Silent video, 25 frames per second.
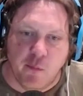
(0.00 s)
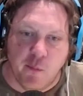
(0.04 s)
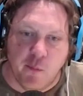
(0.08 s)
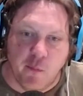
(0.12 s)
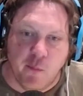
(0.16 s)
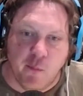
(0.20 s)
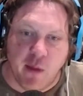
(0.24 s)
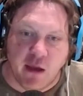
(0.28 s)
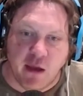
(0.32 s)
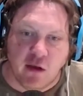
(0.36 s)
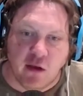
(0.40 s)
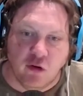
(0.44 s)

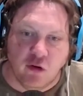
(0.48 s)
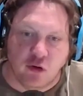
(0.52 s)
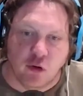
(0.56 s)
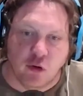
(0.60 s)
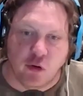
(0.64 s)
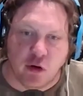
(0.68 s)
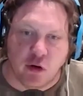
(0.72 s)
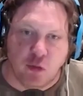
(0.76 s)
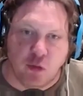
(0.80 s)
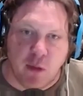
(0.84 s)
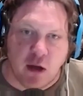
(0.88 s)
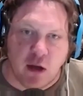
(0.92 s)
making sure
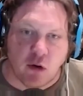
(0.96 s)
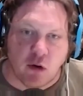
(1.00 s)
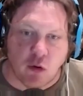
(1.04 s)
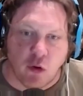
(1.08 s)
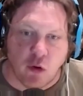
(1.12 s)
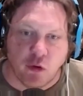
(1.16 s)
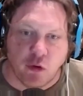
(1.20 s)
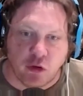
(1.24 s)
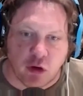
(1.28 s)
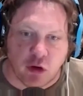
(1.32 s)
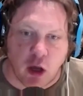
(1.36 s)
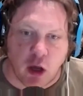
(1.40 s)
that his men
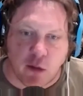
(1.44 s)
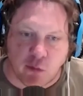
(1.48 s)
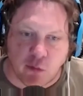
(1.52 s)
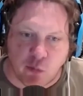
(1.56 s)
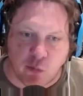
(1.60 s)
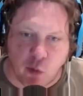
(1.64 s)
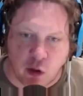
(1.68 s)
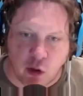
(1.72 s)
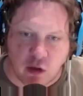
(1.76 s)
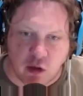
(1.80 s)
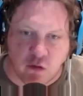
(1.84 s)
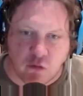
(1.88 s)
are on side
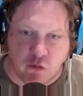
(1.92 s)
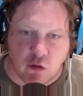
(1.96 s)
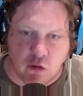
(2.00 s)
with what he's